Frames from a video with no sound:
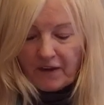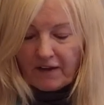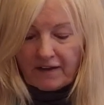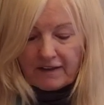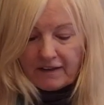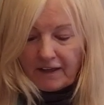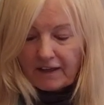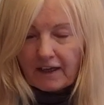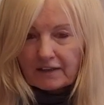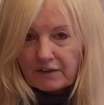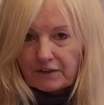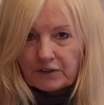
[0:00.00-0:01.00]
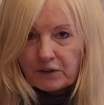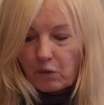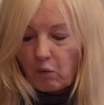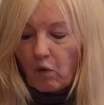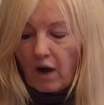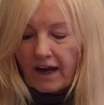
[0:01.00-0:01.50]
I got this in a
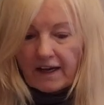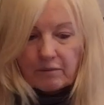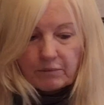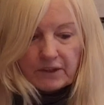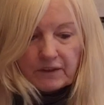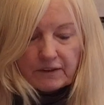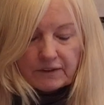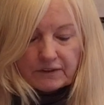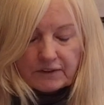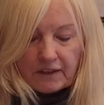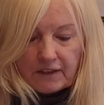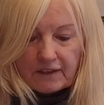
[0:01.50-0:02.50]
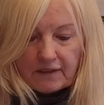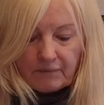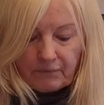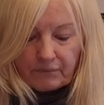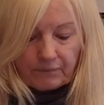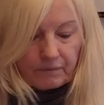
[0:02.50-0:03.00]
wide because a
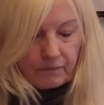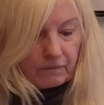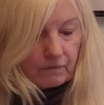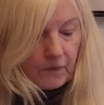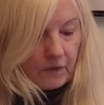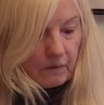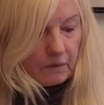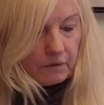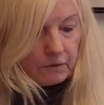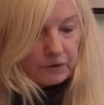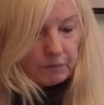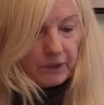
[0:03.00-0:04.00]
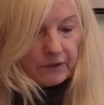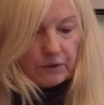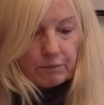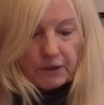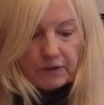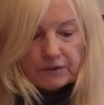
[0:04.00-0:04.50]
little
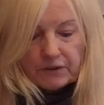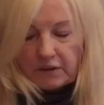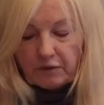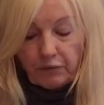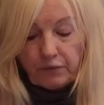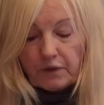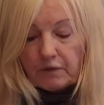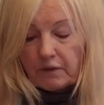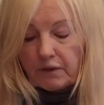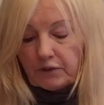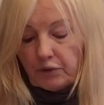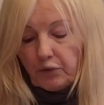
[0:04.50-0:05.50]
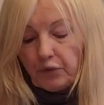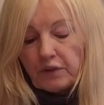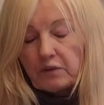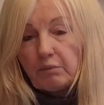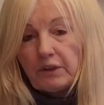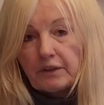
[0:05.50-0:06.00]
sponge because it
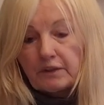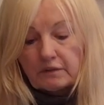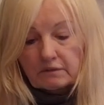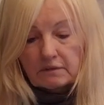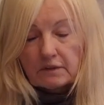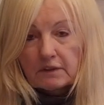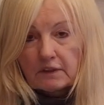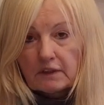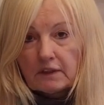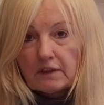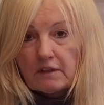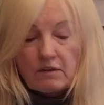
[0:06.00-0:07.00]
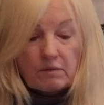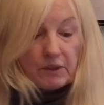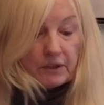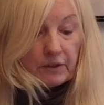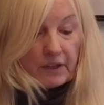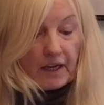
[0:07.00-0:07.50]
fit the bigger
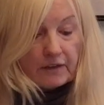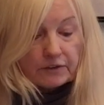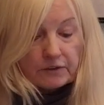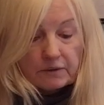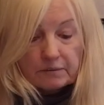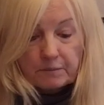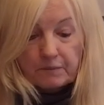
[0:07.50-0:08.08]
canister.